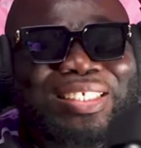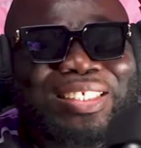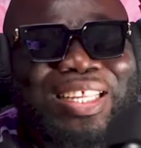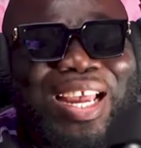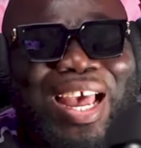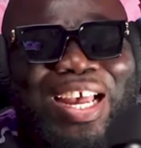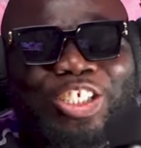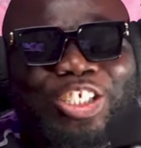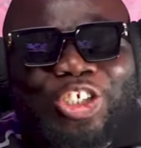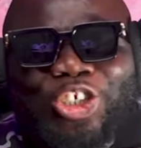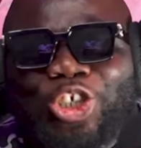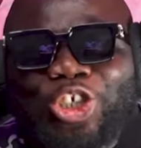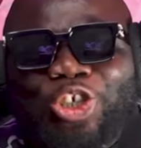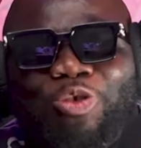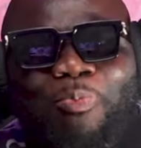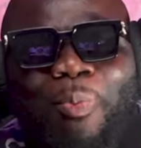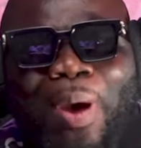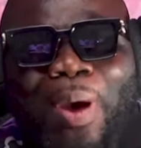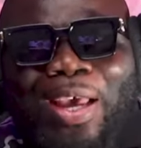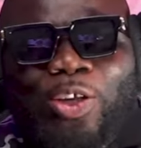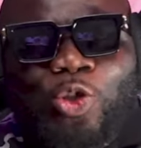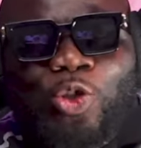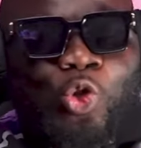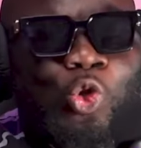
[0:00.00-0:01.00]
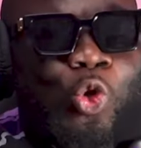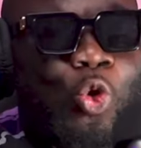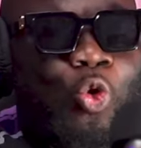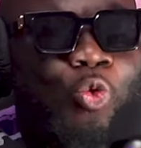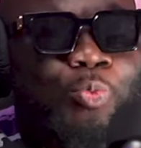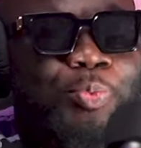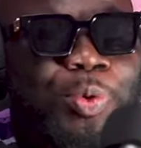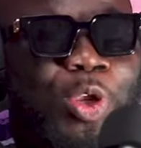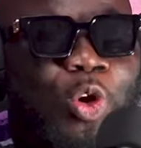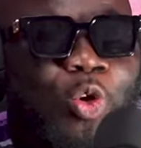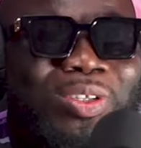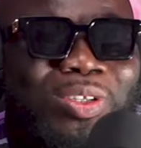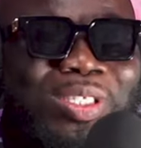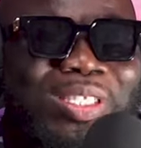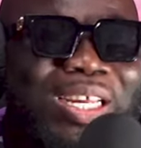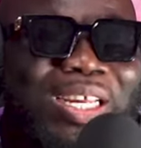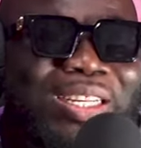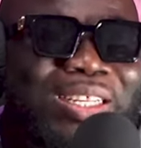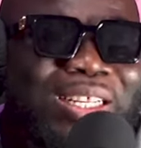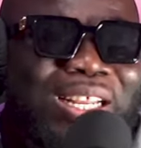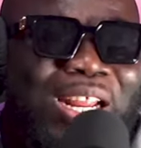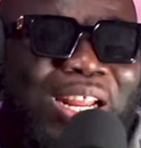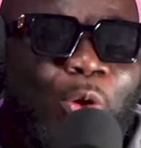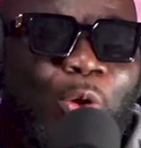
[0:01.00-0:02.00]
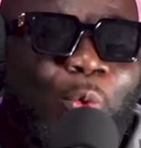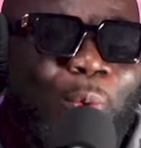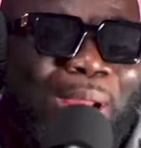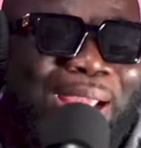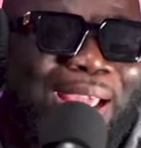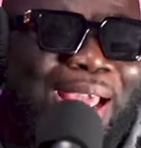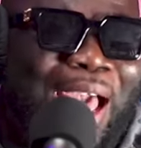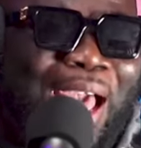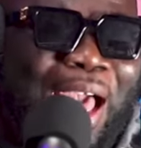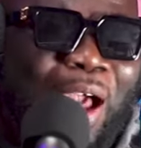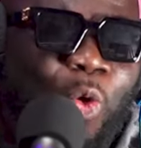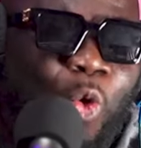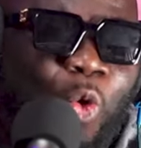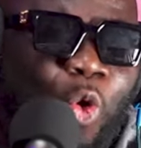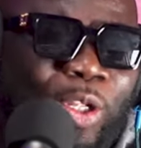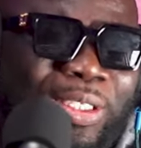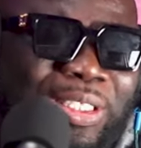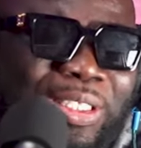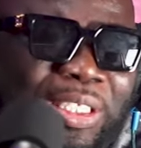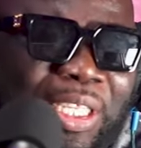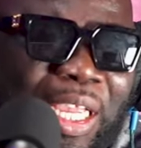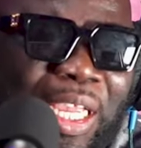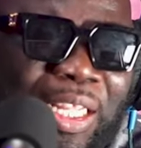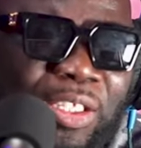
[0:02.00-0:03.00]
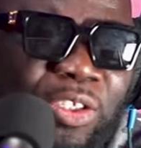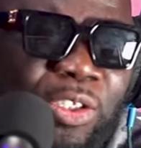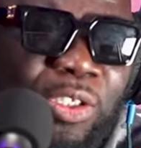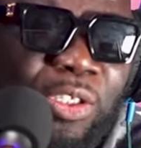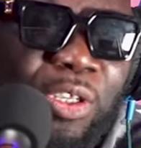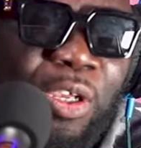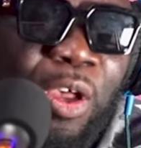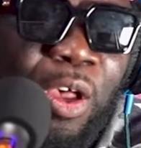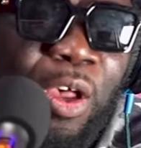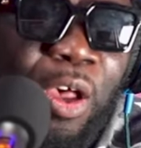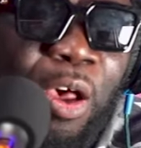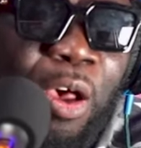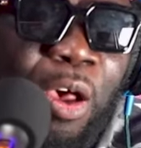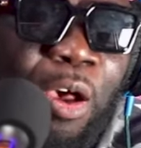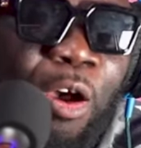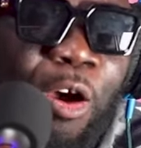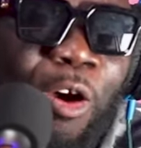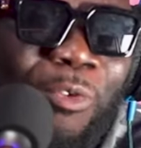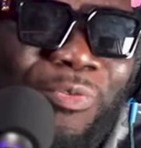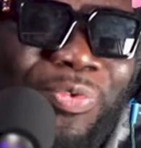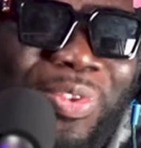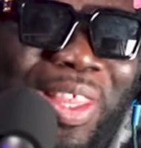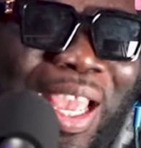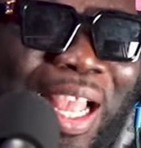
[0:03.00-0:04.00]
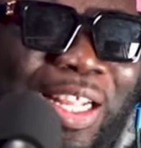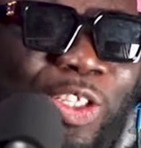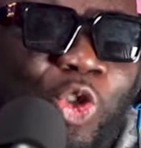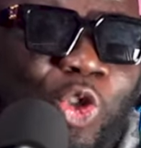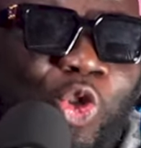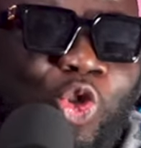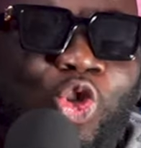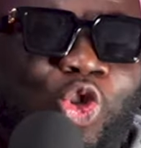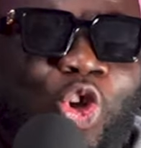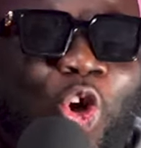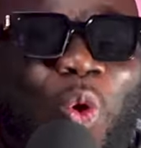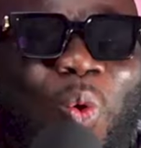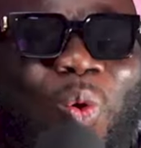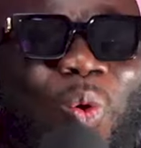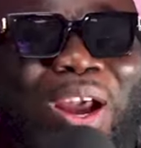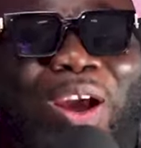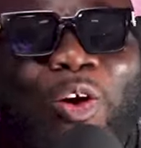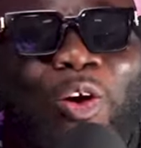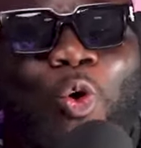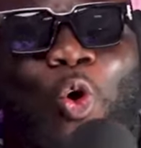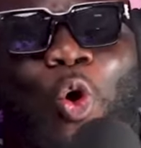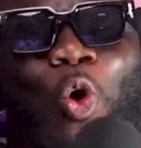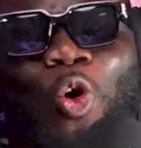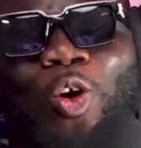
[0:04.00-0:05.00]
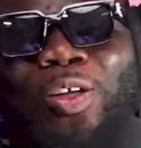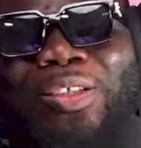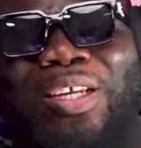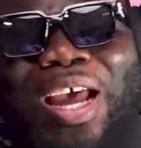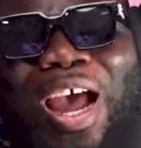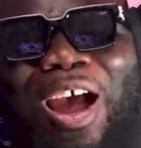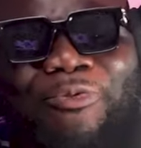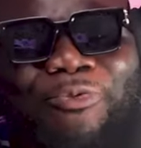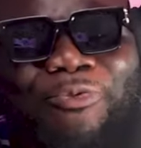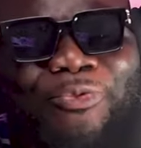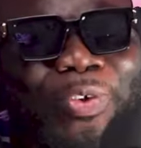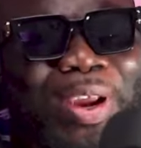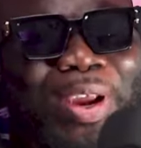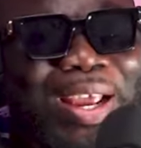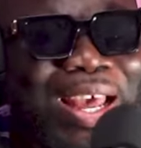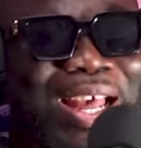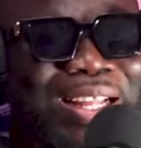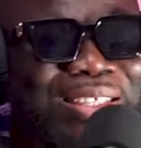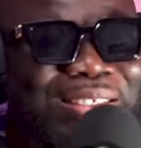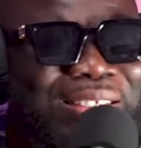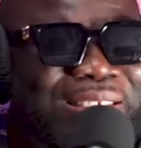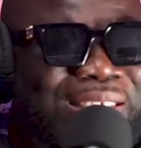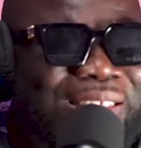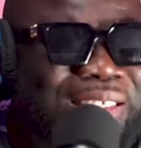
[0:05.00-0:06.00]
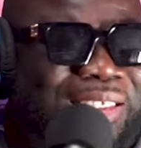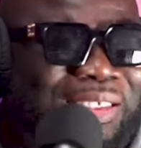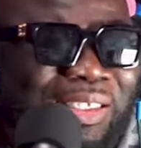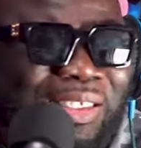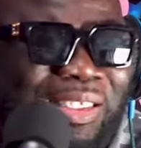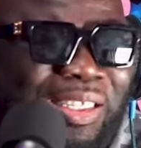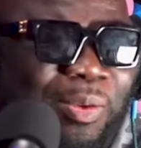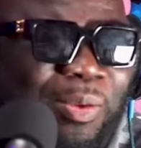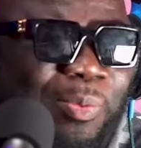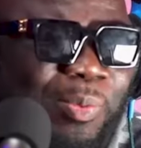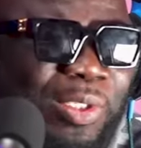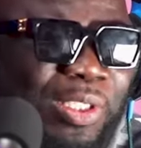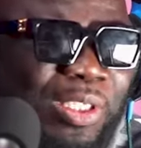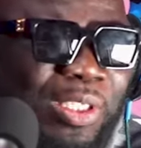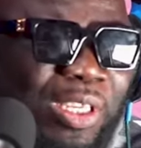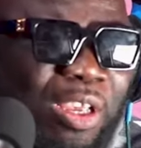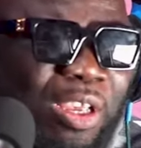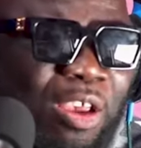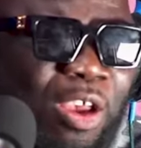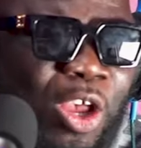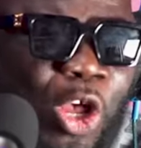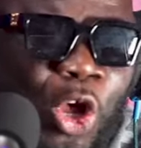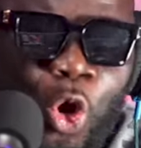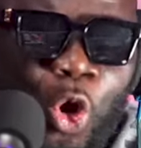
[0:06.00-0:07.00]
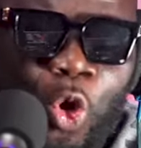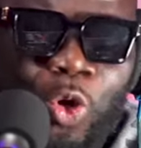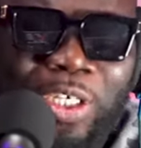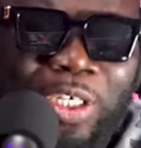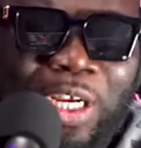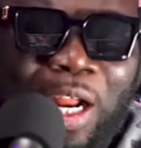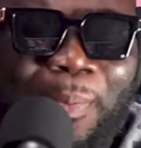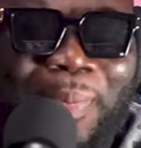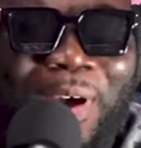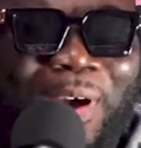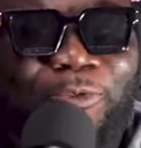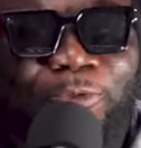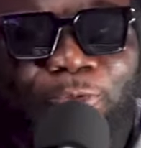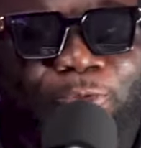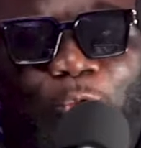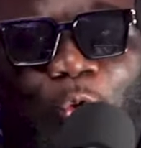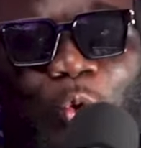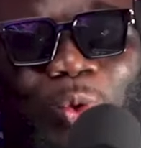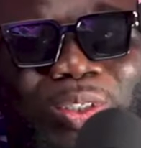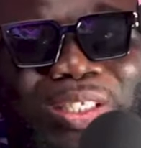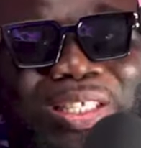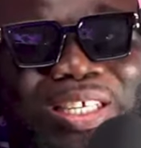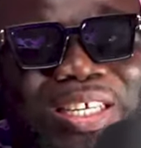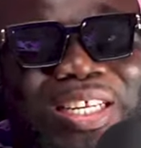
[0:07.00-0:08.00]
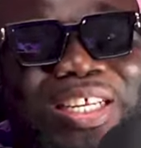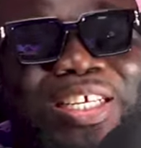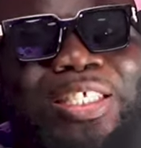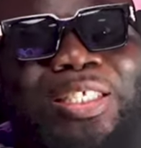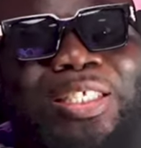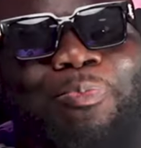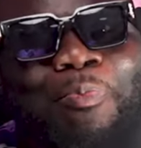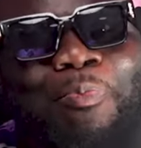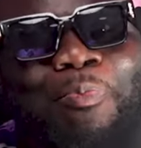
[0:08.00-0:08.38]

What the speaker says: touched my soul because the lyrical contents of that song called African Systems on number 14 is